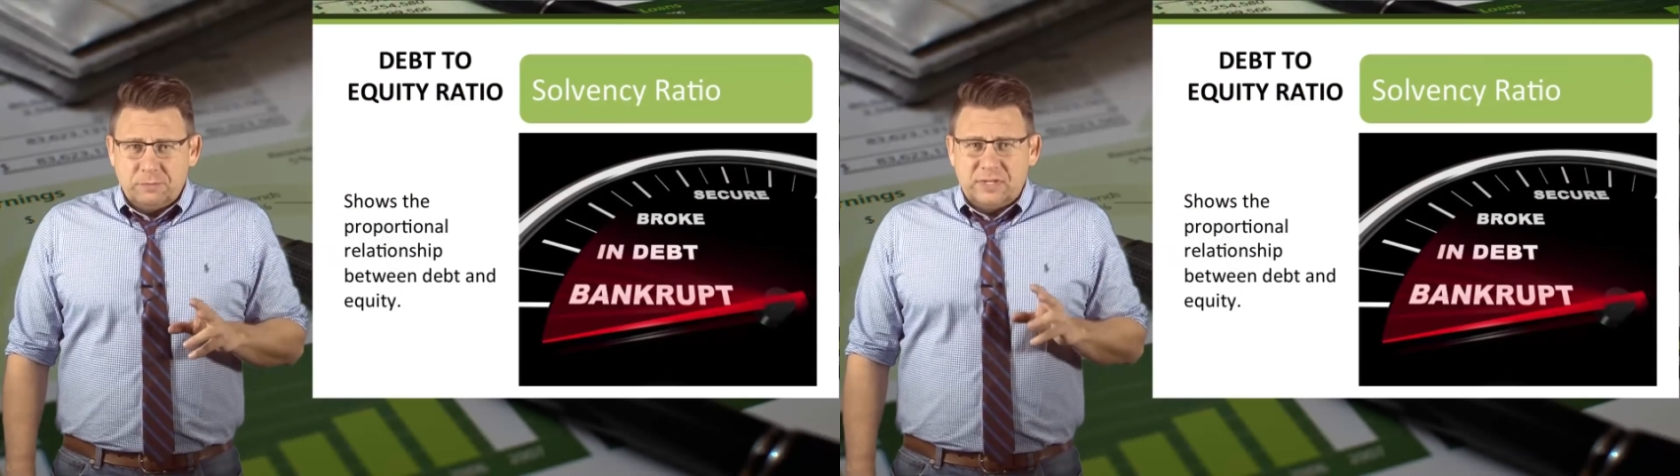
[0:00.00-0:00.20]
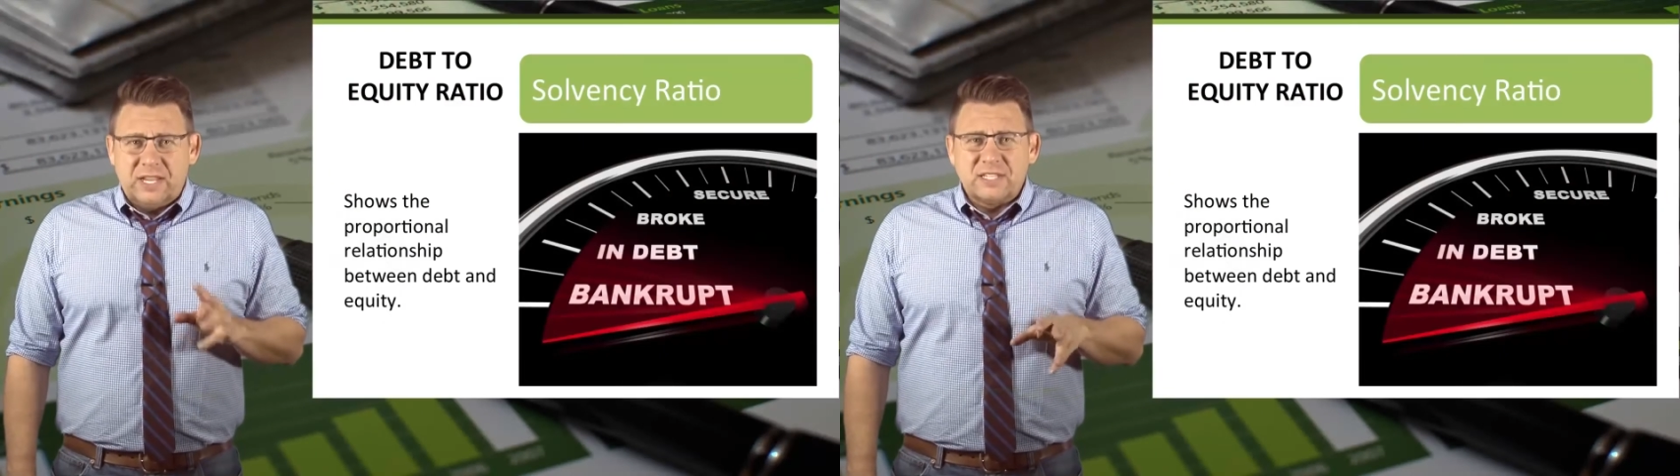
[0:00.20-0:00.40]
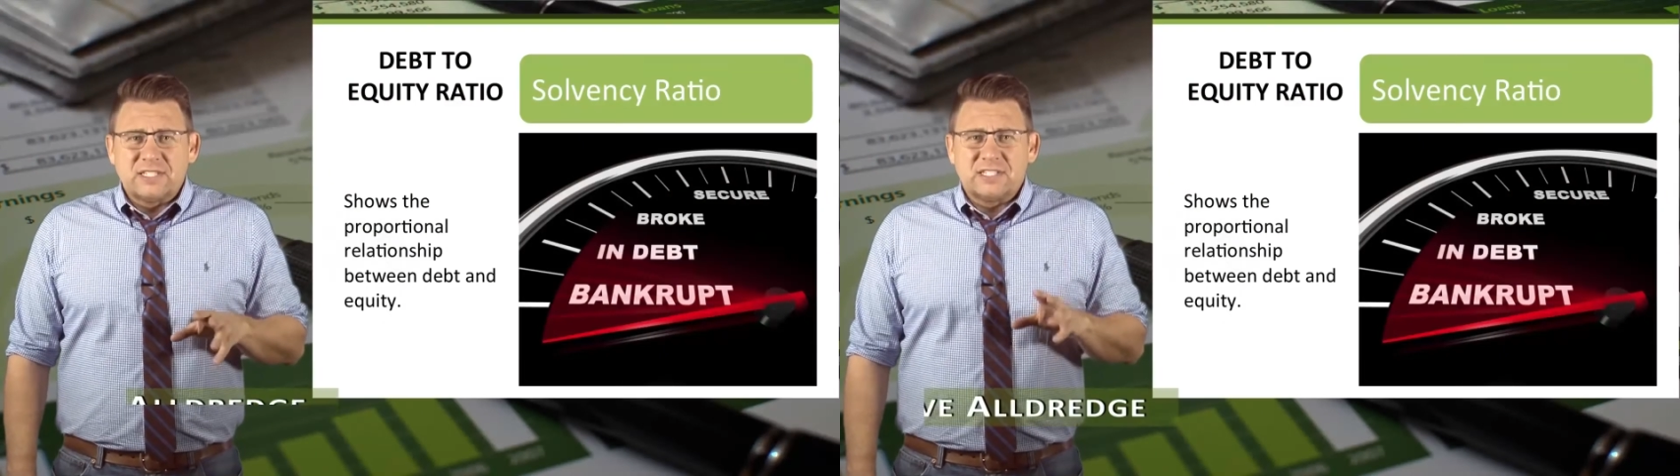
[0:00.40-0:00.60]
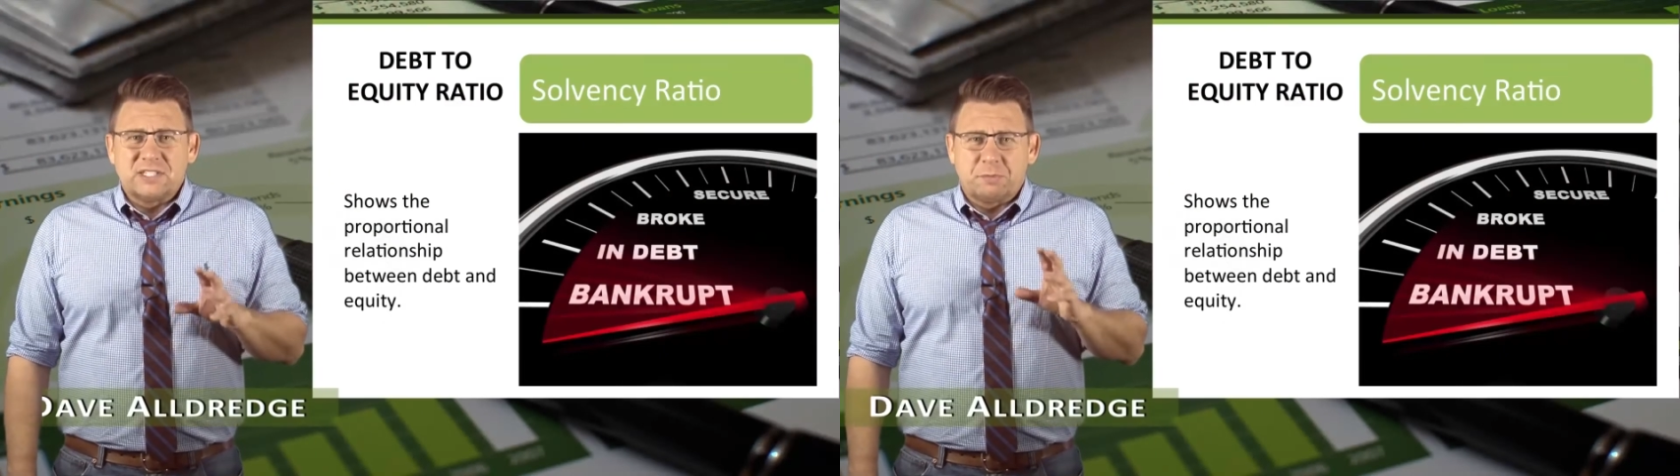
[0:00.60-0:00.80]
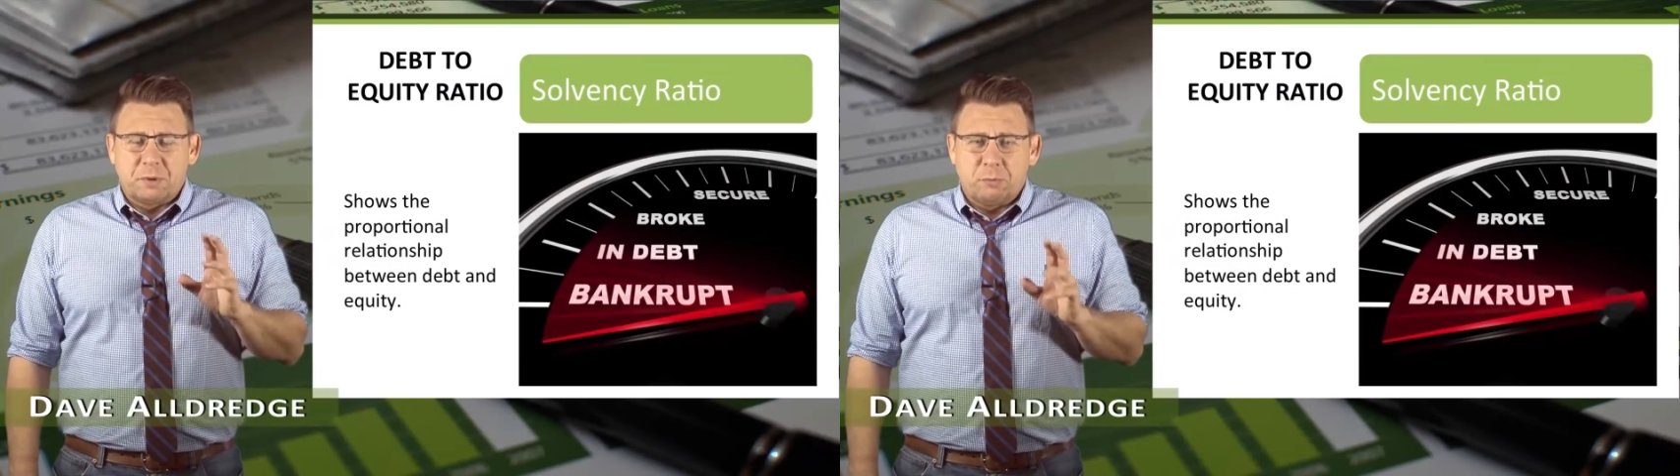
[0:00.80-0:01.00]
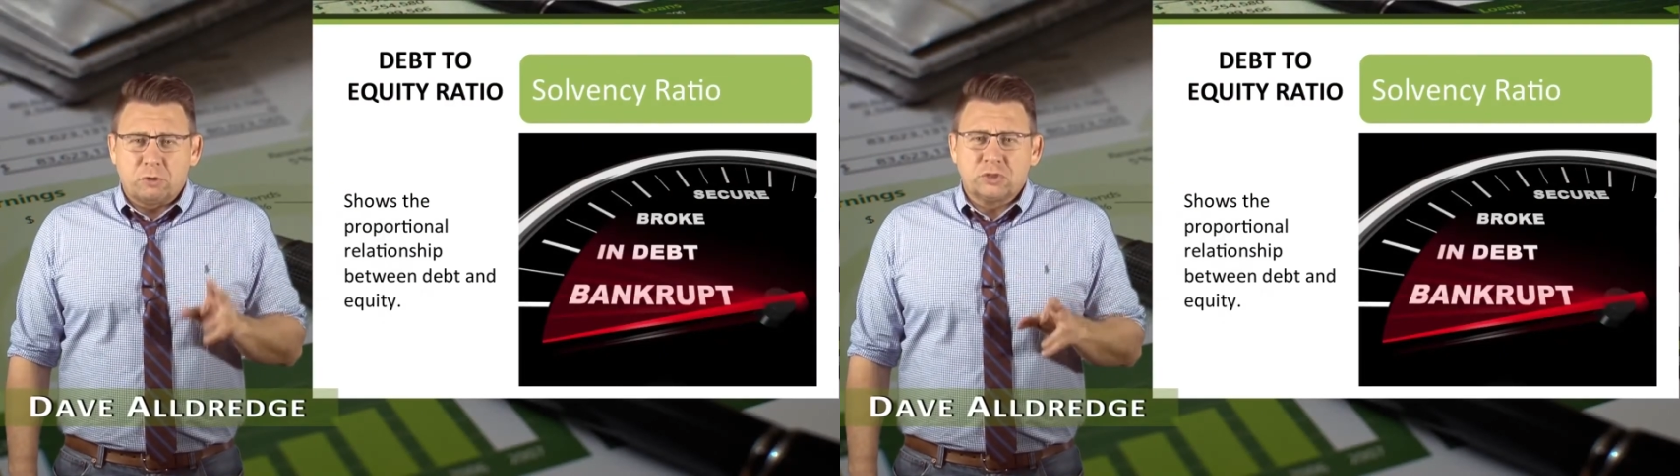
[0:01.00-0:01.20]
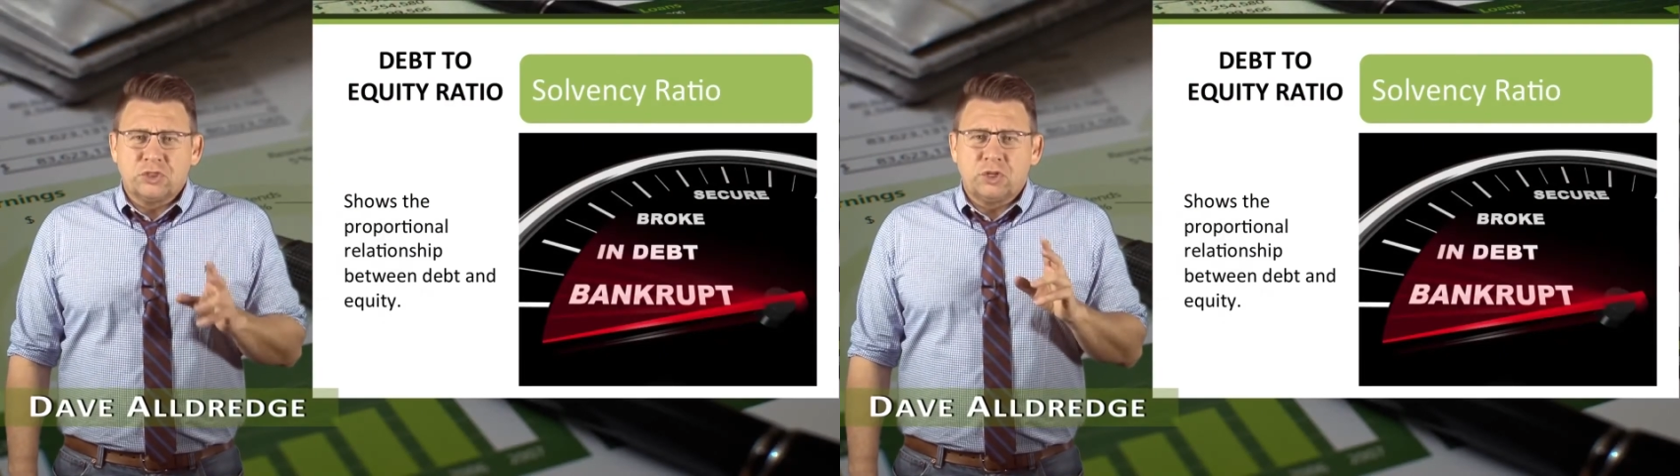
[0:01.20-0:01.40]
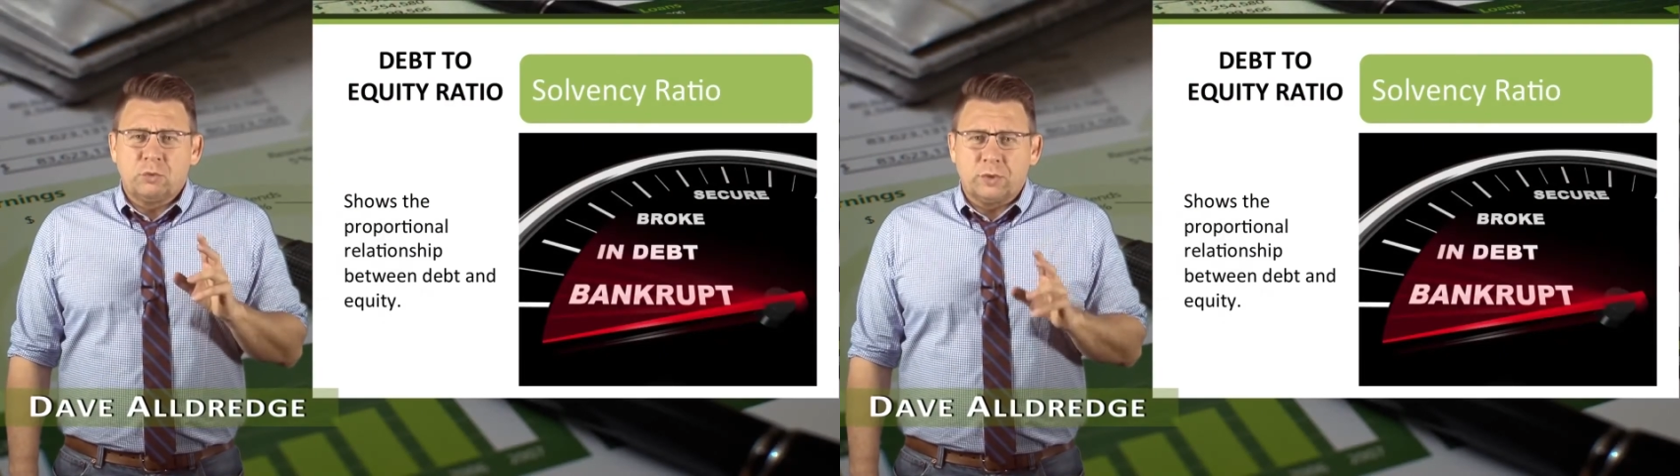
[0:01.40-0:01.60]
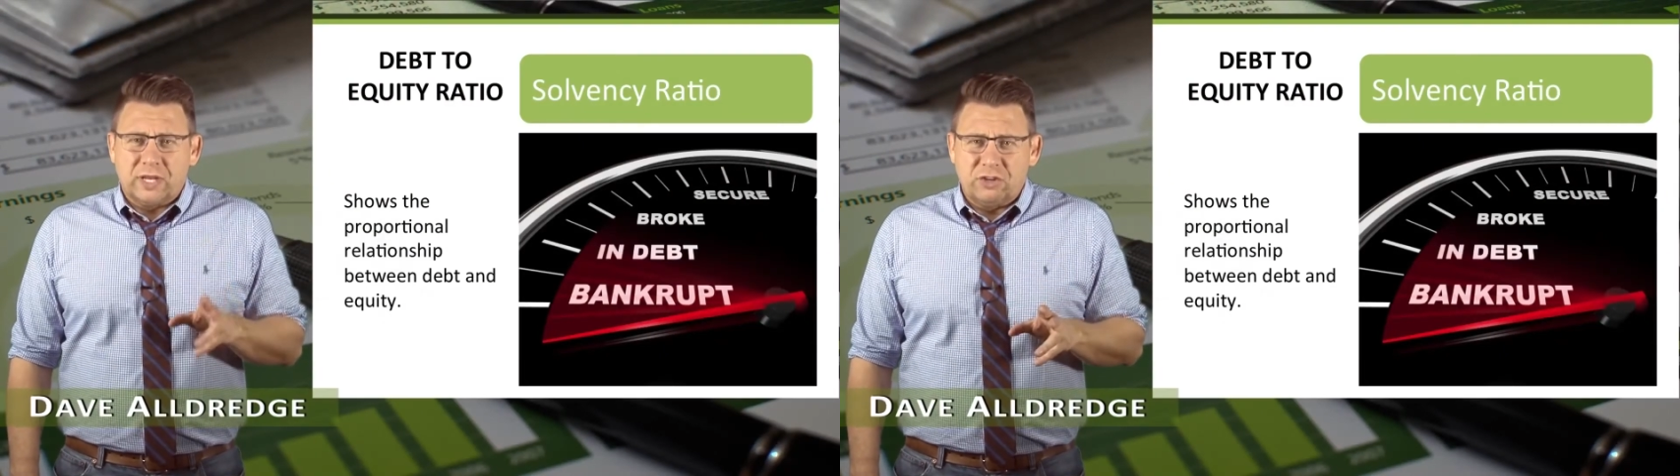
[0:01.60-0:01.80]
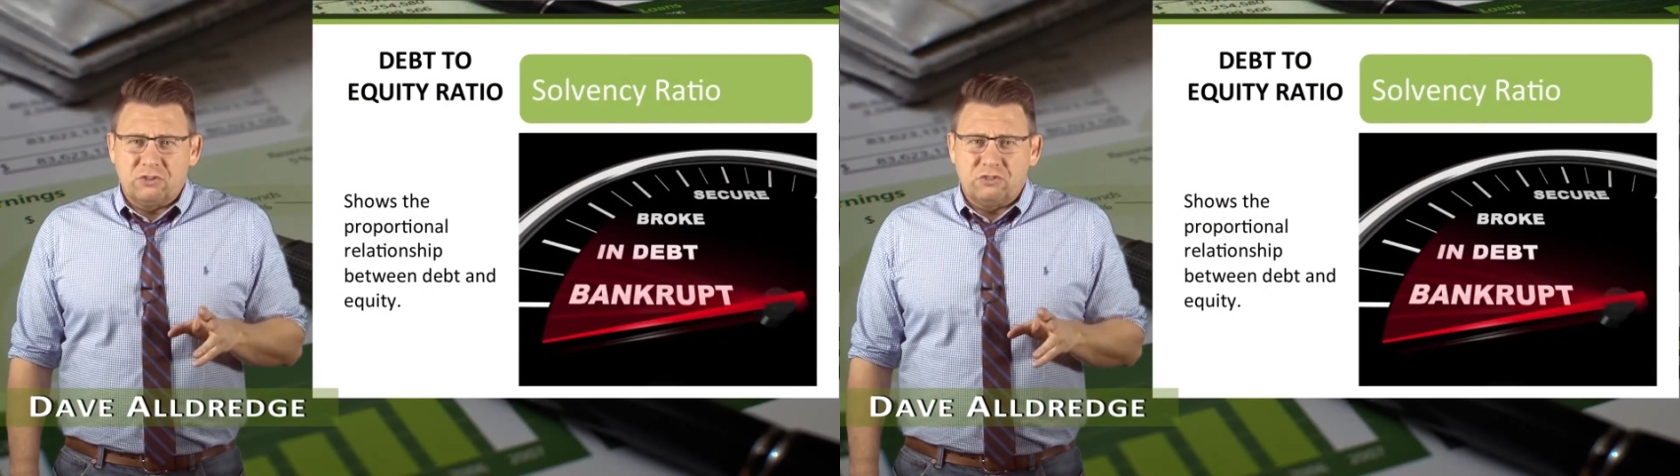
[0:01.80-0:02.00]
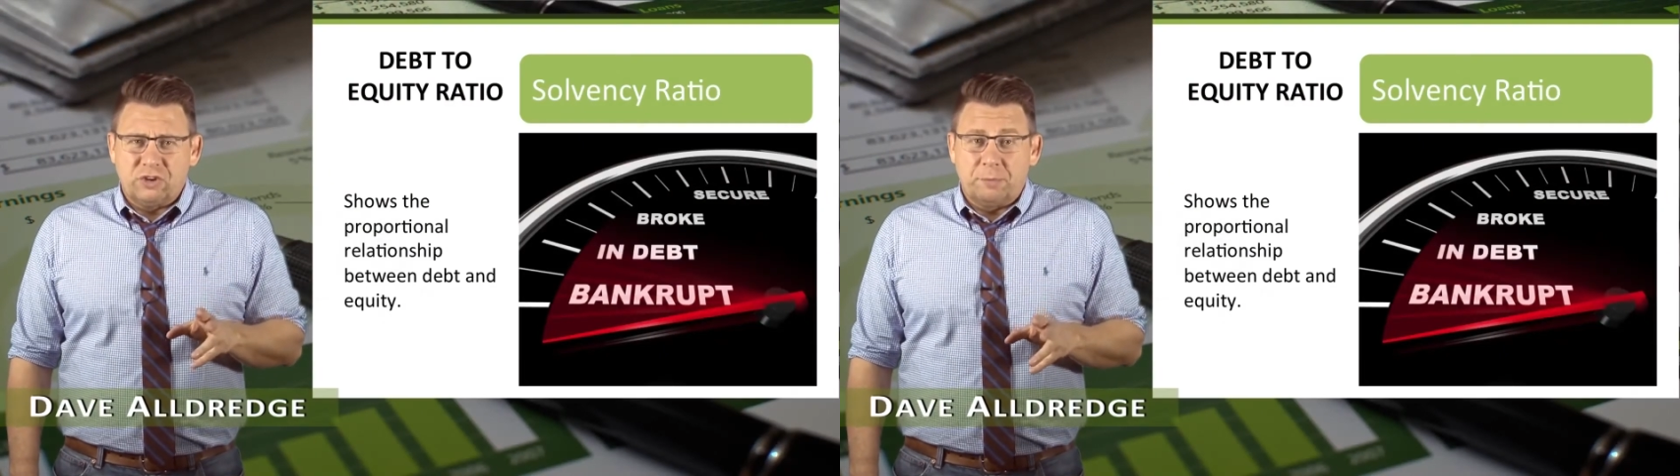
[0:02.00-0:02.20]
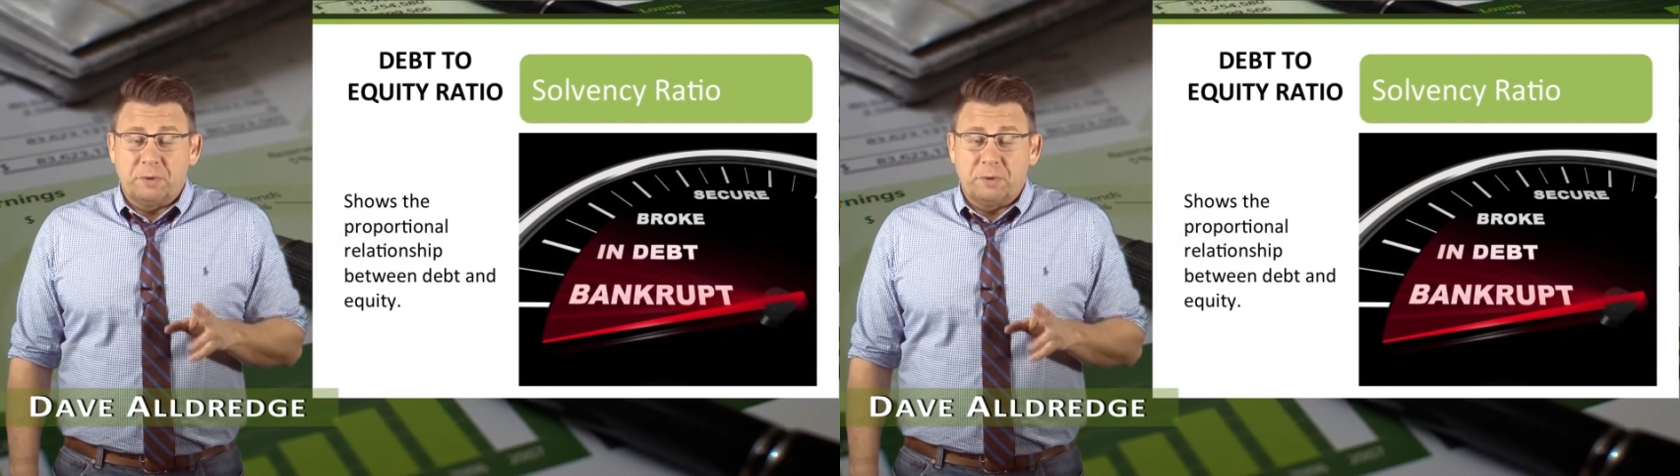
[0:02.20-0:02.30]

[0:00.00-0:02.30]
tells us the proportional relationship